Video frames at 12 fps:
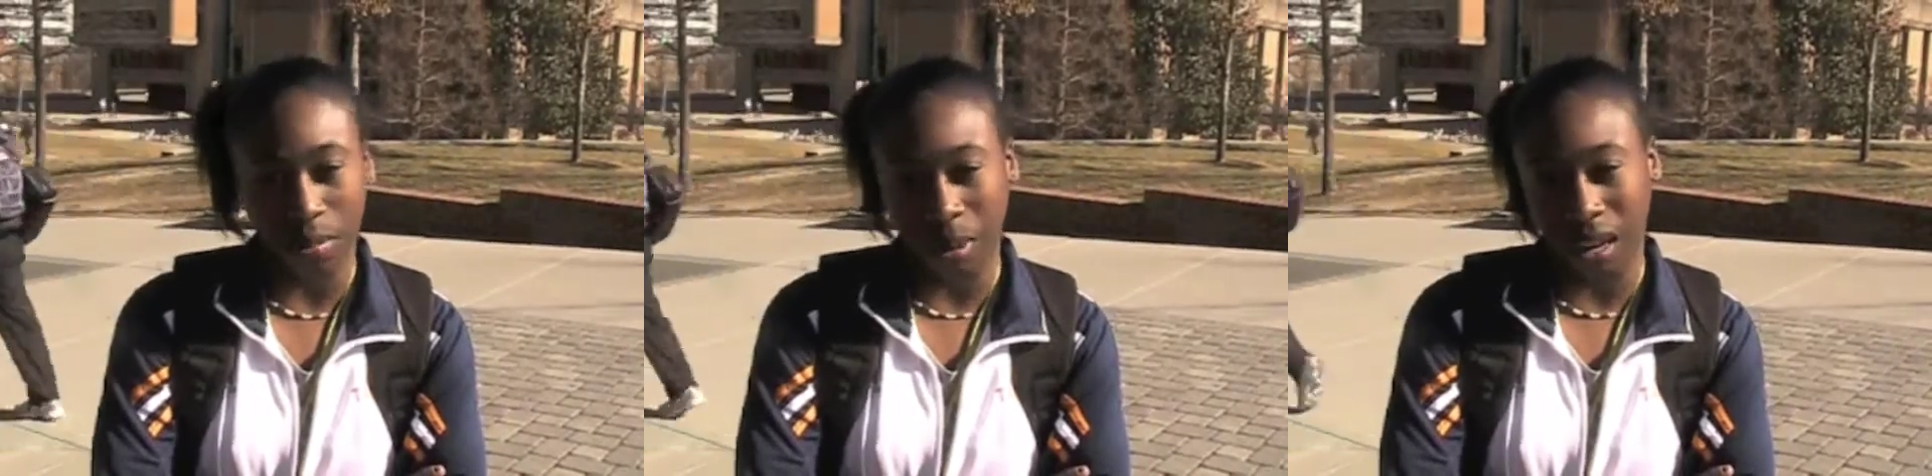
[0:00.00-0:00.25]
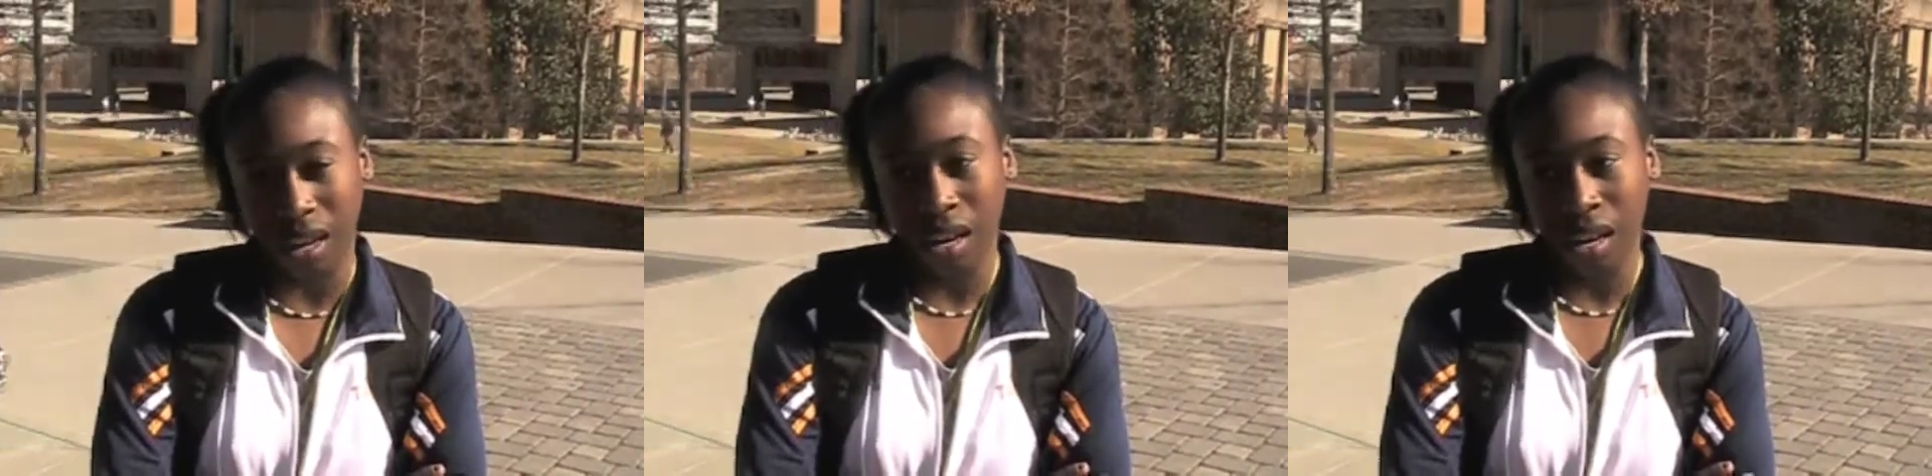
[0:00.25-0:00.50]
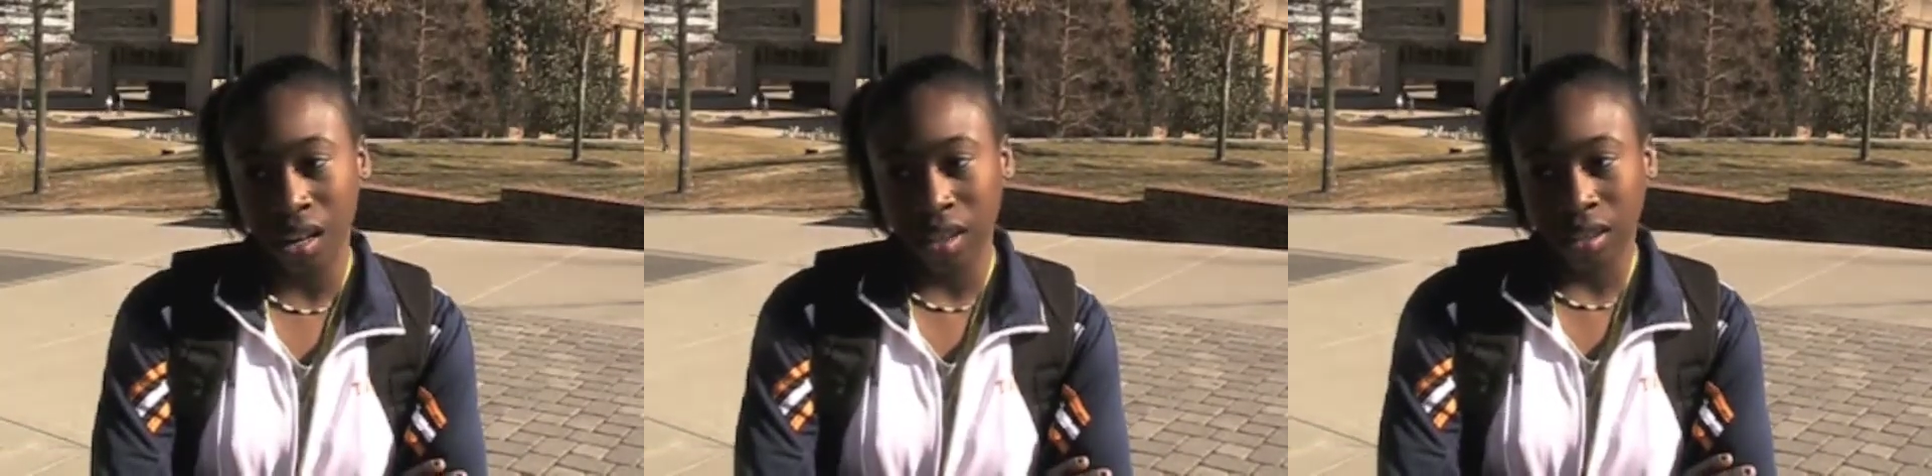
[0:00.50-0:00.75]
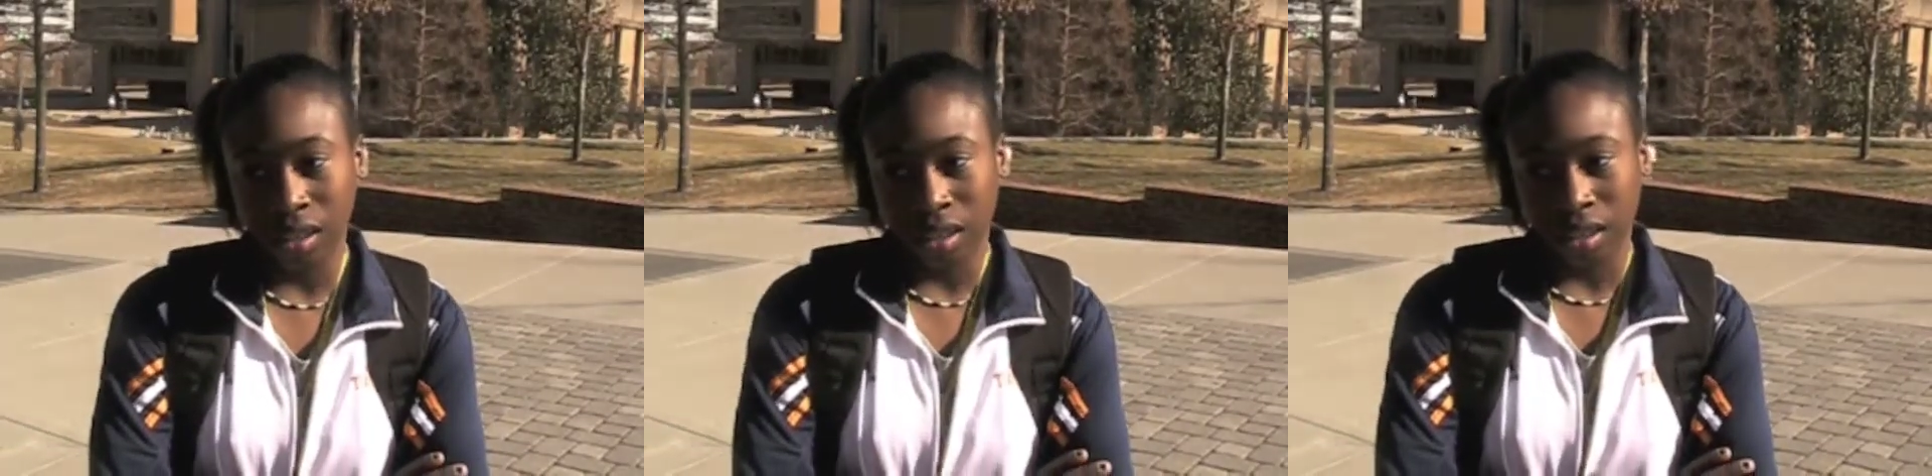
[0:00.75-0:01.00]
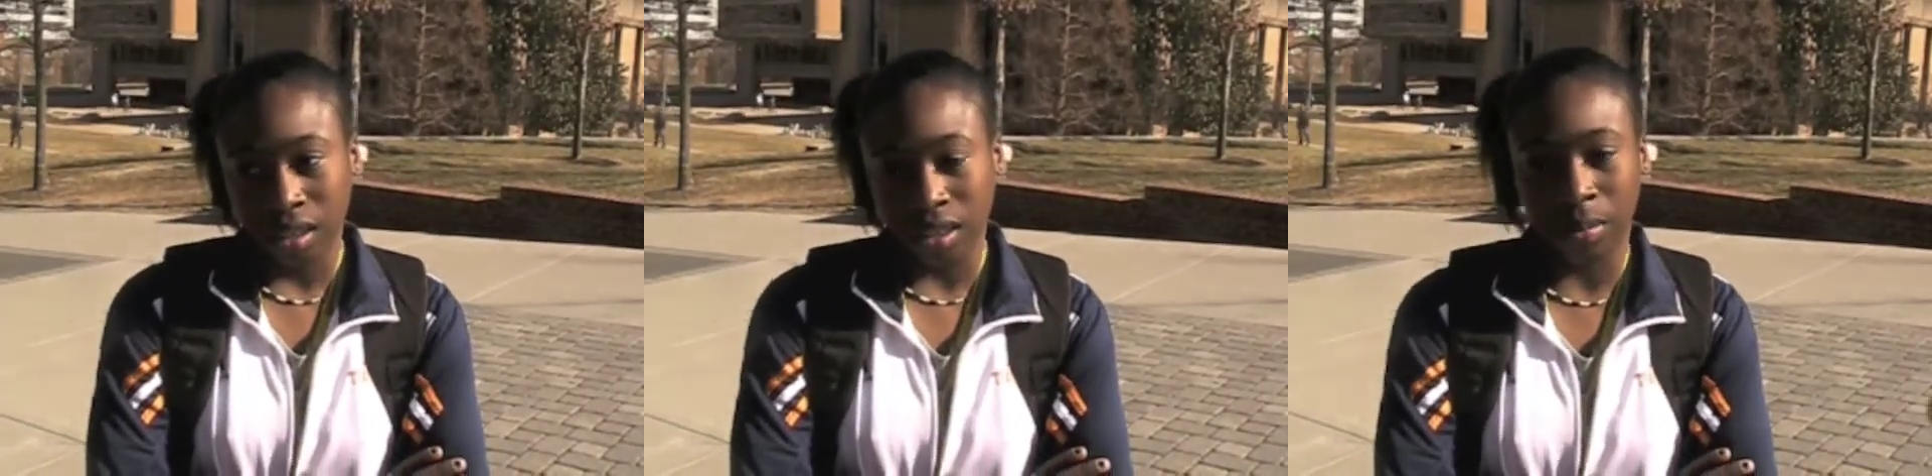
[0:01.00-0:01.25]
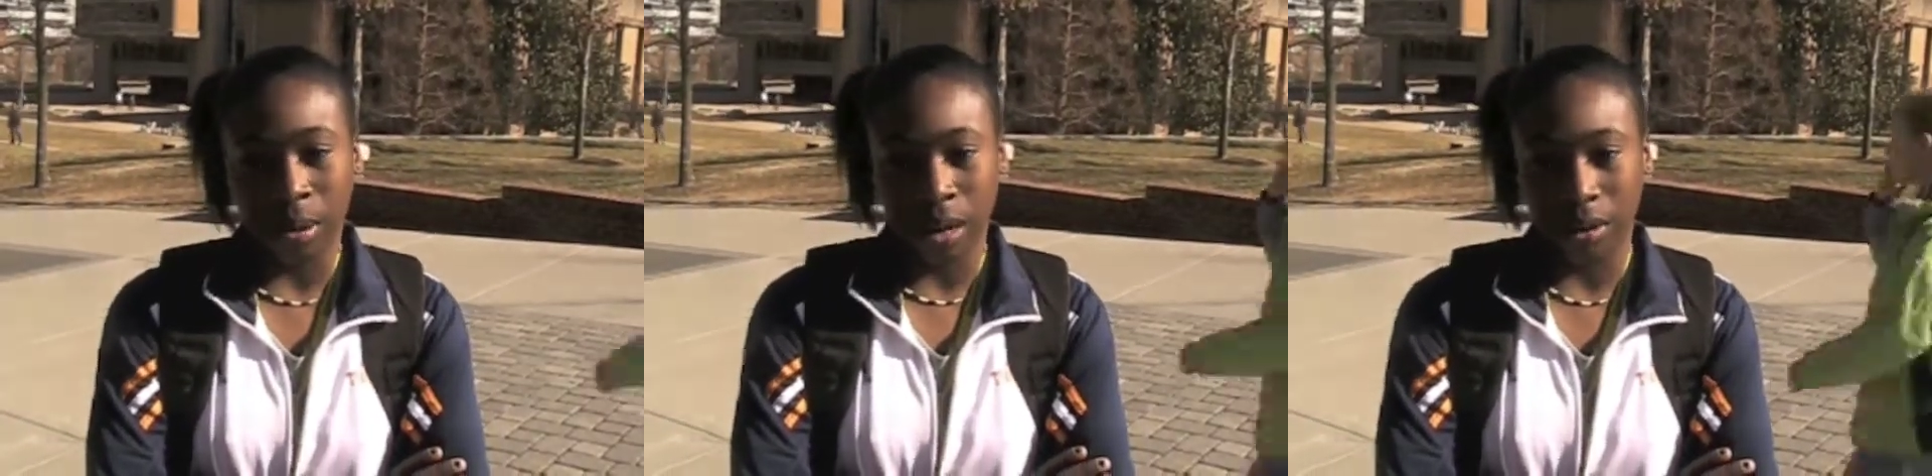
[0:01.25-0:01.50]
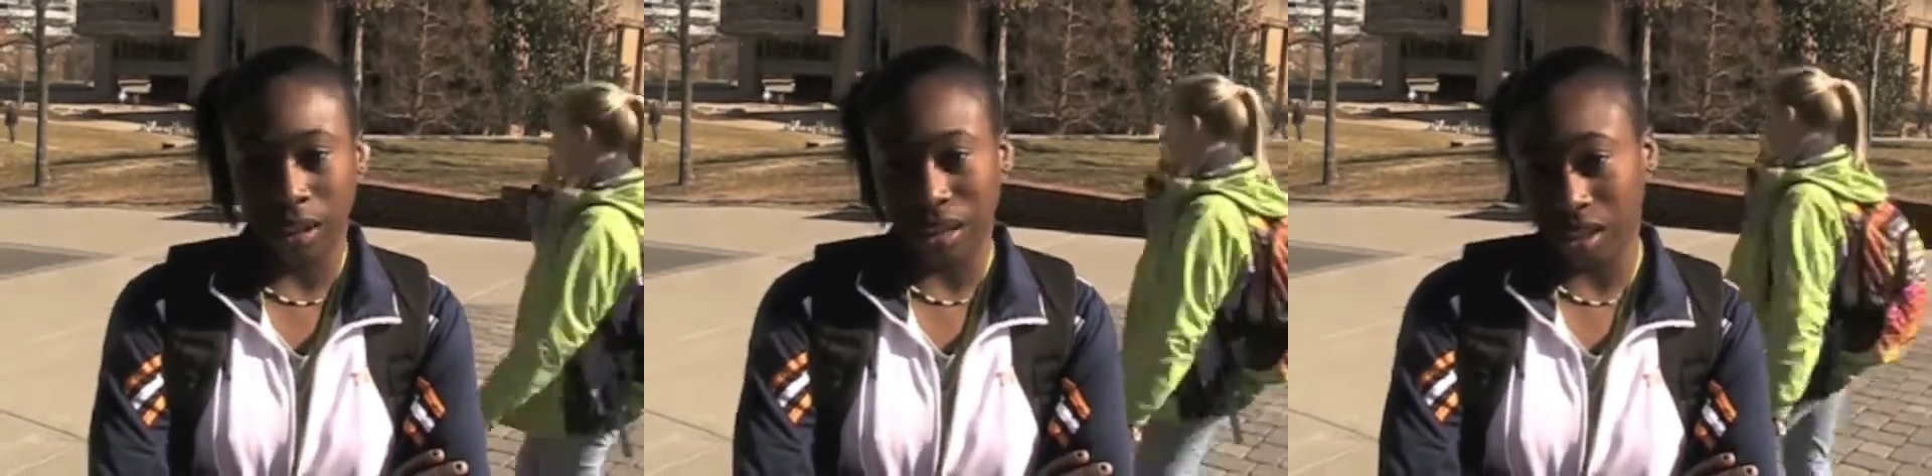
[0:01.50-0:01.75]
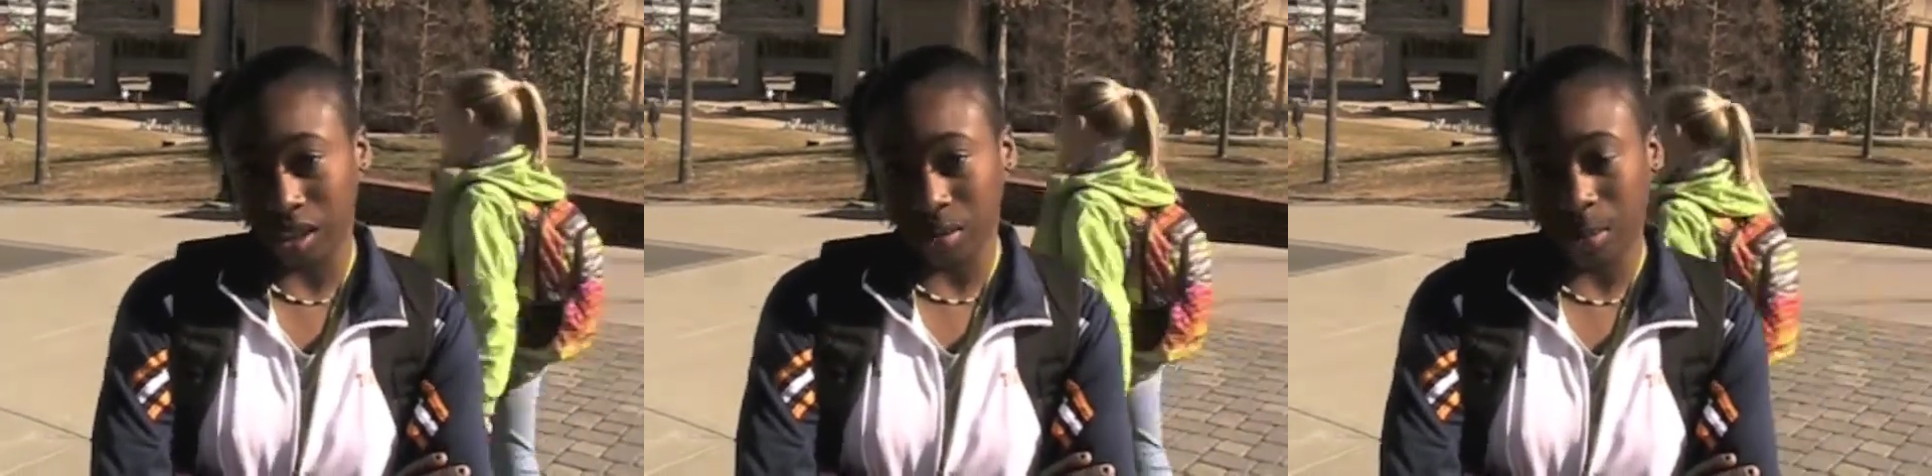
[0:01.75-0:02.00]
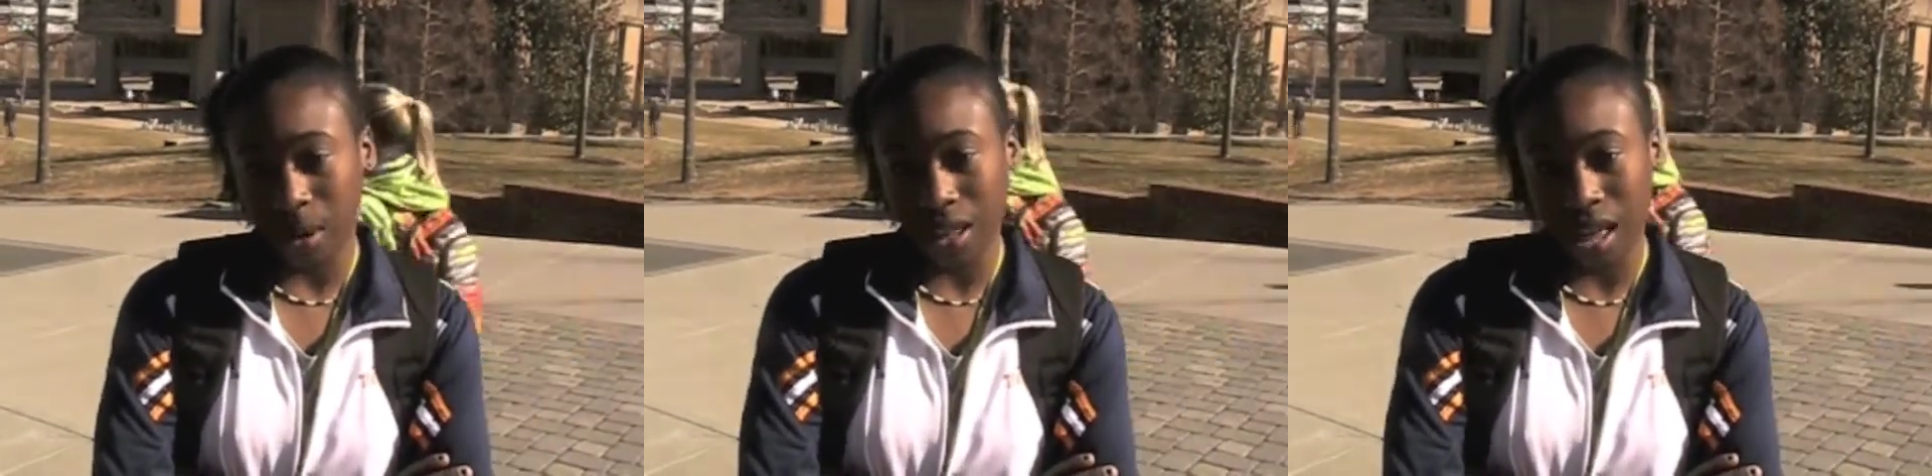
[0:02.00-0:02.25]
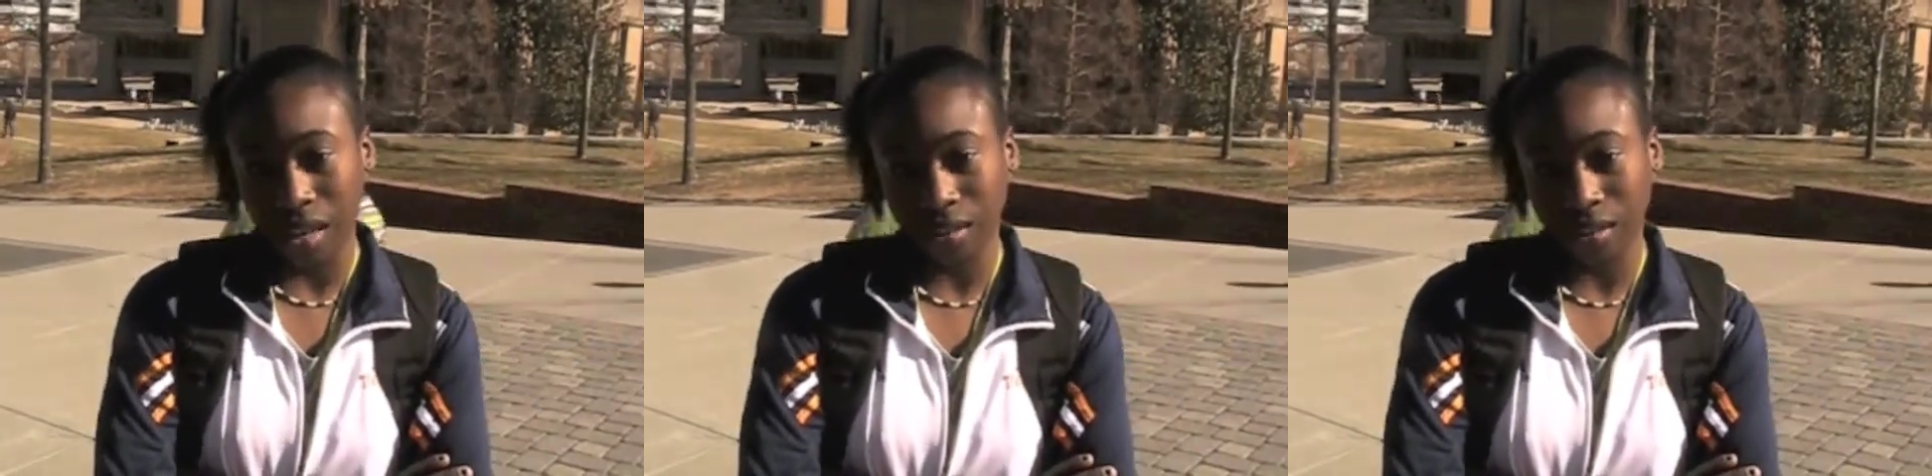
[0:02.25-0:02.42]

be somebody you're in a relationship with.